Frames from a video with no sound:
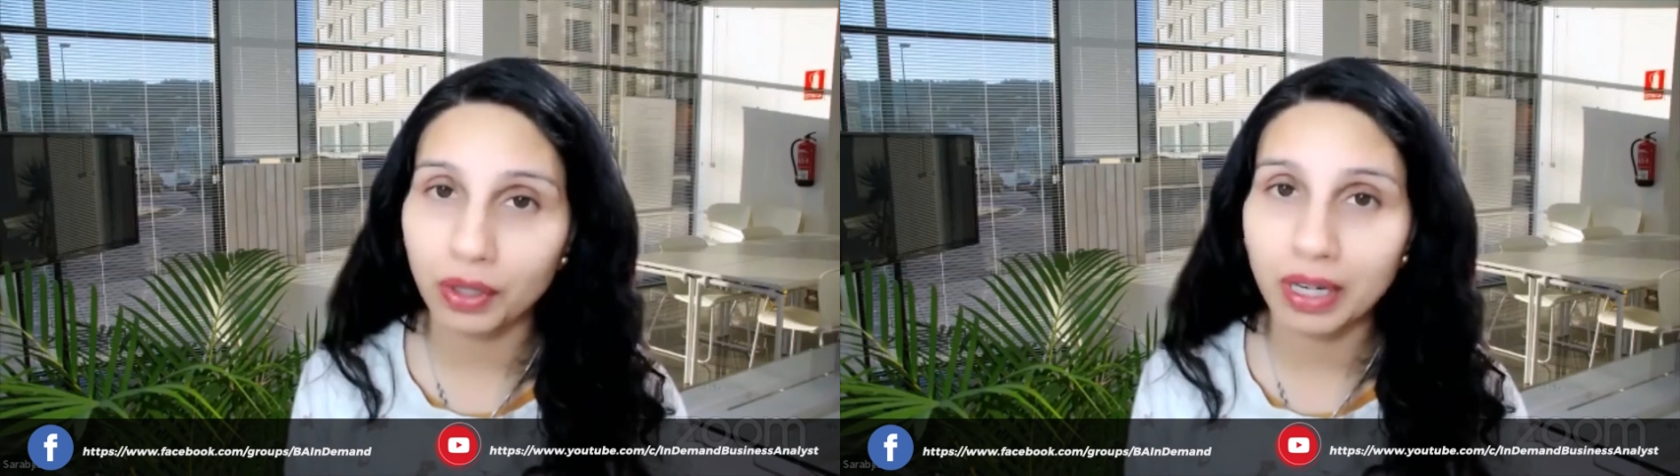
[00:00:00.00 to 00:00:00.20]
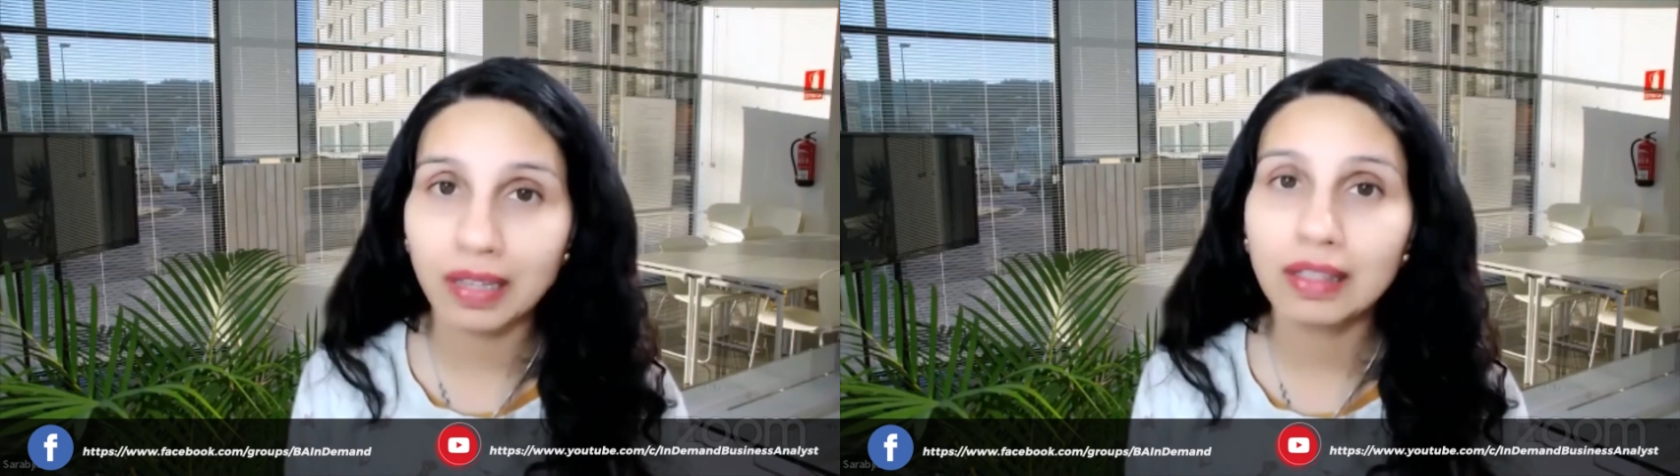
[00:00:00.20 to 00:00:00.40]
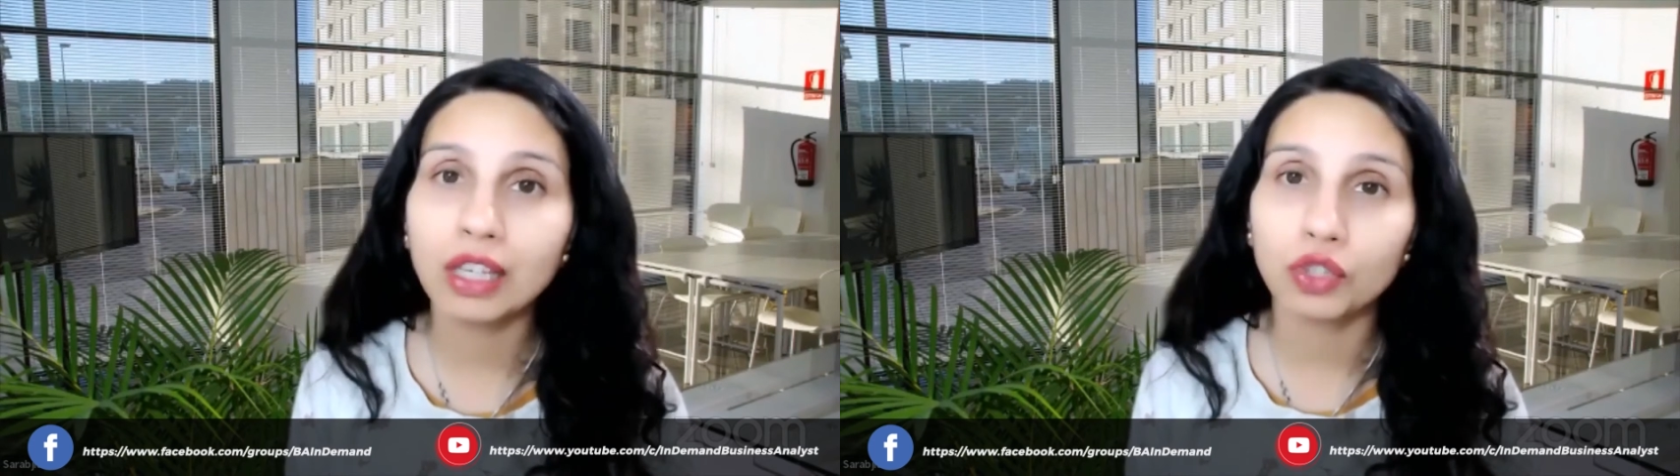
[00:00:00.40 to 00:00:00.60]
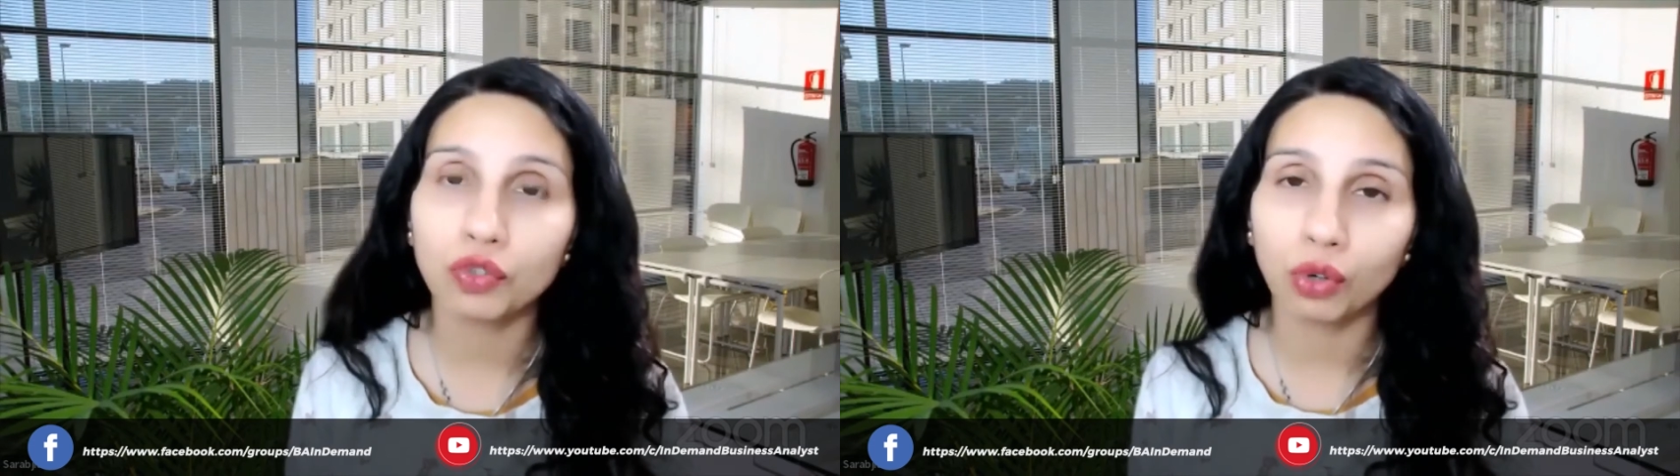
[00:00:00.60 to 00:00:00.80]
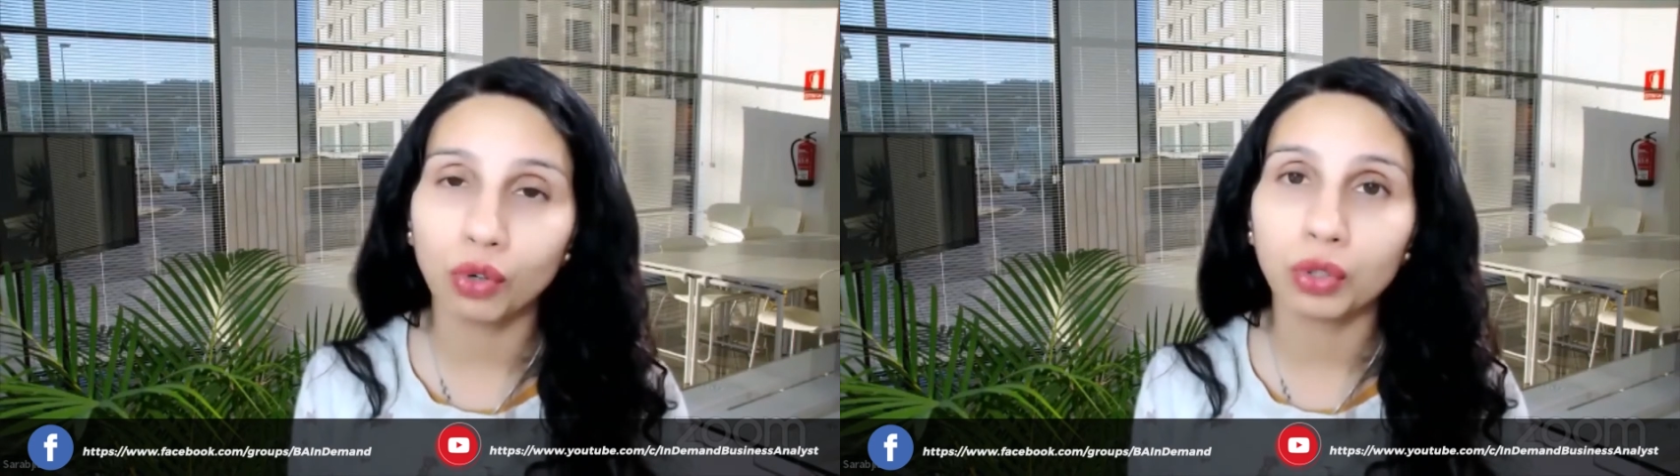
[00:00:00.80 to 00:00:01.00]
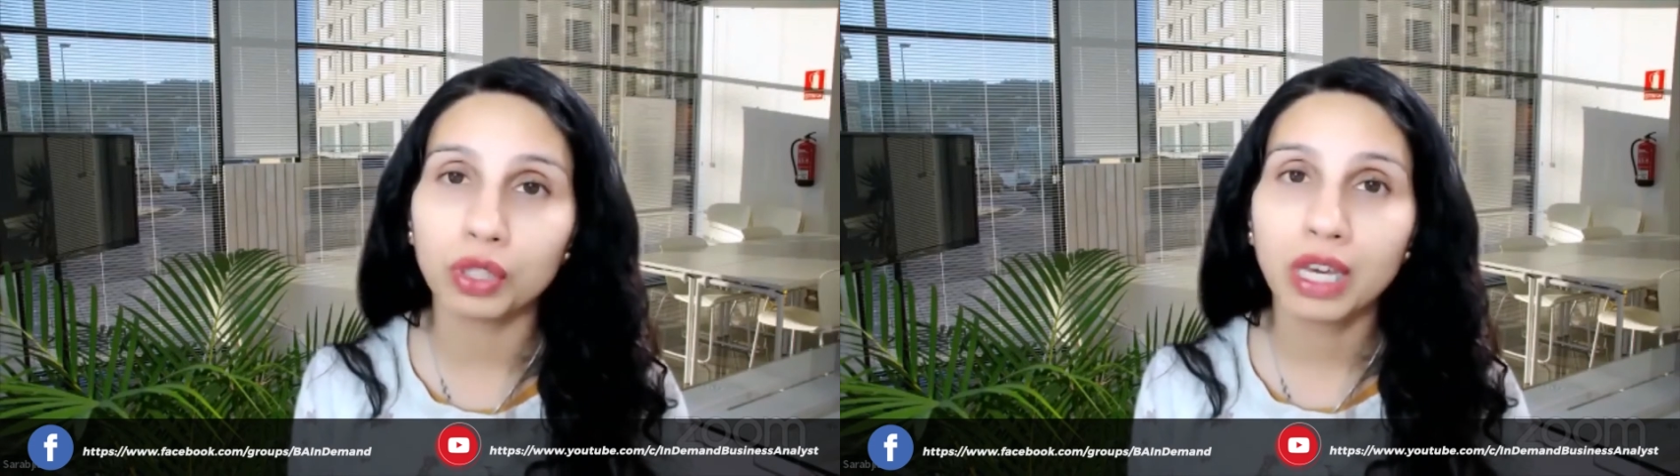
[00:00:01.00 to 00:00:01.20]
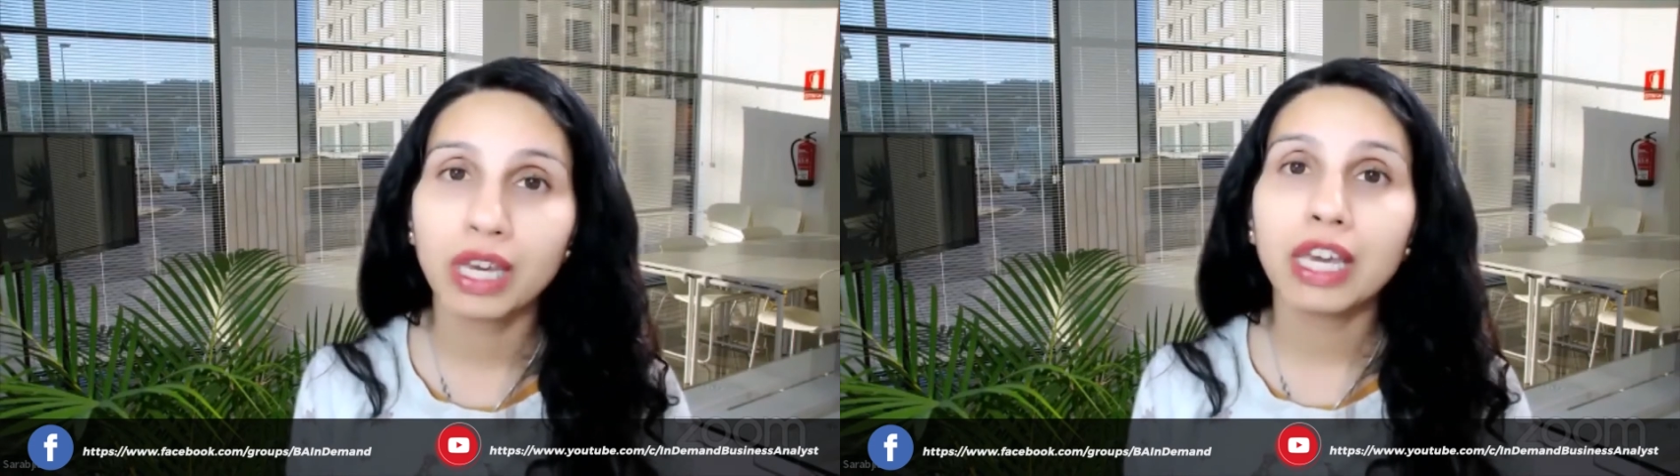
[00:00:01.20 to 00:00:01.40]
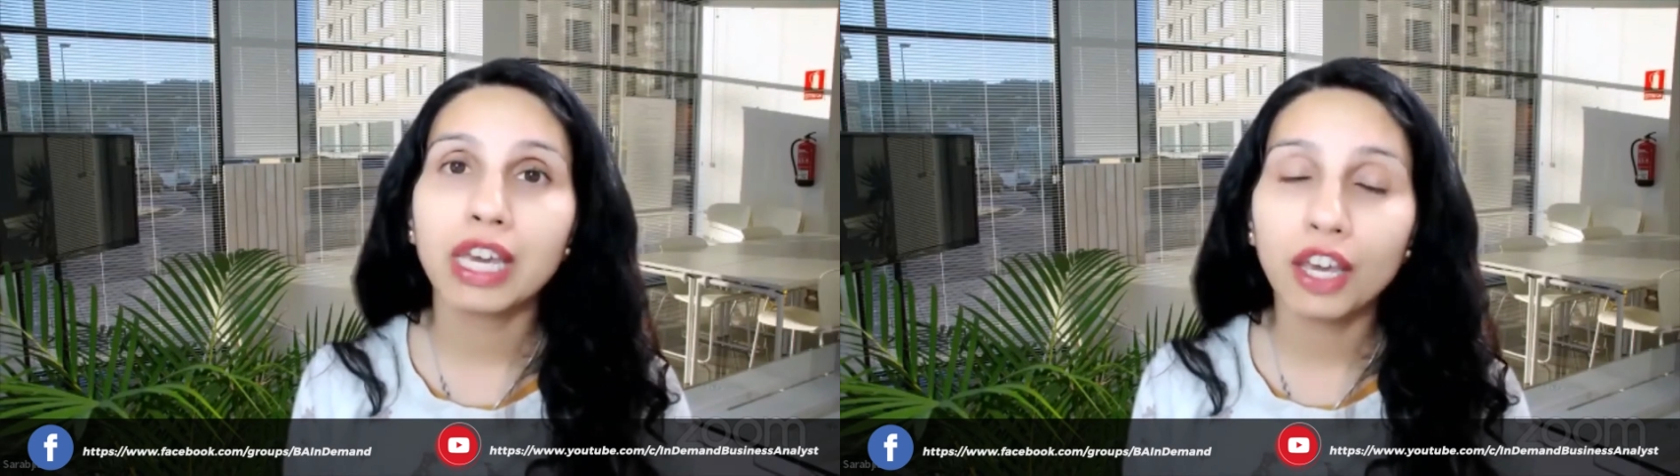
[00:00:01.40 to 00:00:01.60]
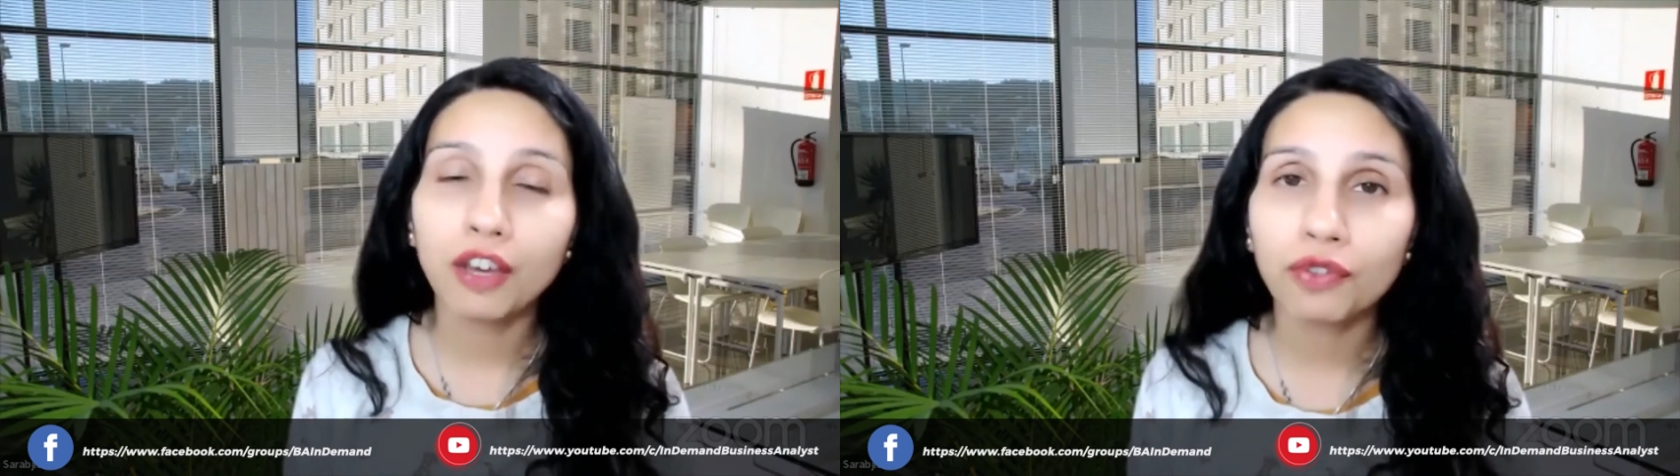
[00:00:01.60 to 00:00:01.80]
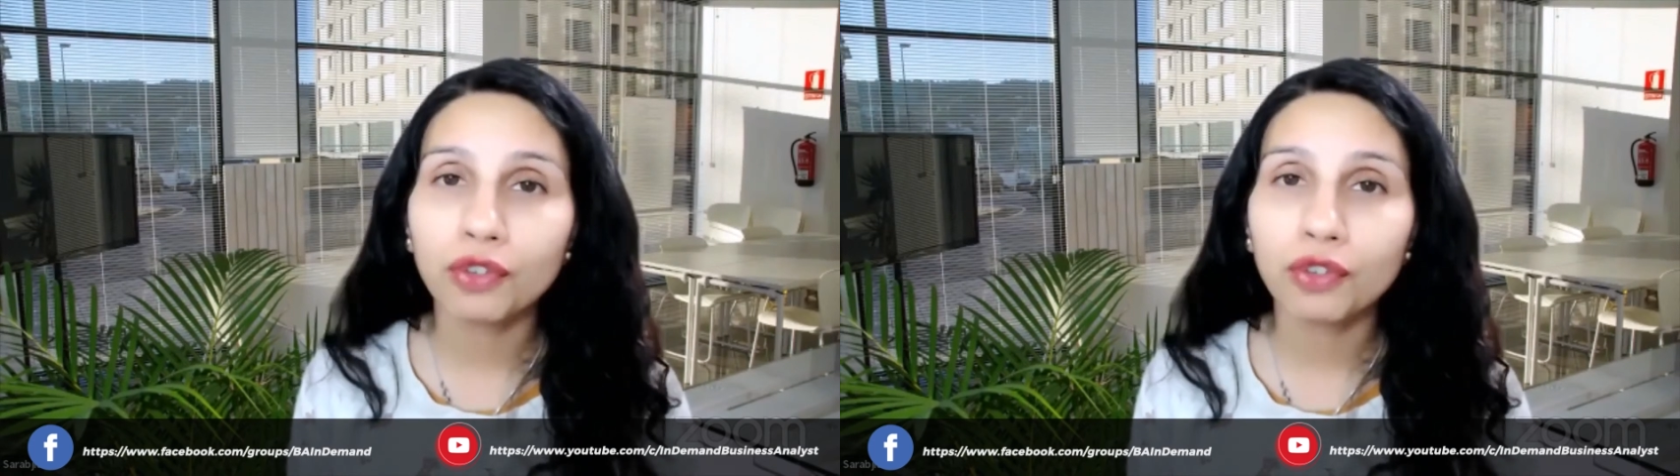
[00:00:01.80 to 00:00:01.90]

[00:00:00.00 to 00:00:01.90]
in these roles if